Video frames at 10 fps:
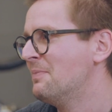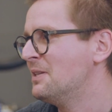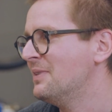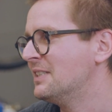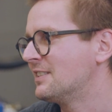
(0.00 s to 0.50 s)

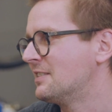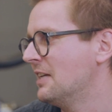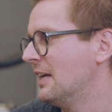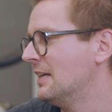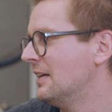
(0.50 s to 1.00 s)
between
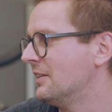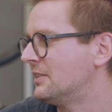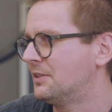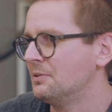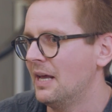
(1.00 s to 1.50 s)

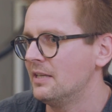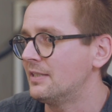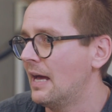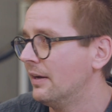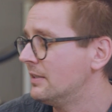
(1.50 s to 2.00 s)

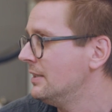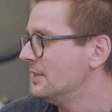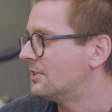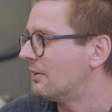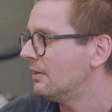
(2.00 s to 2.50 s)
students and a
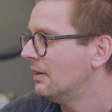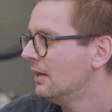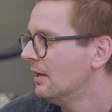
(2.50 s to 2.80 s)
teacher.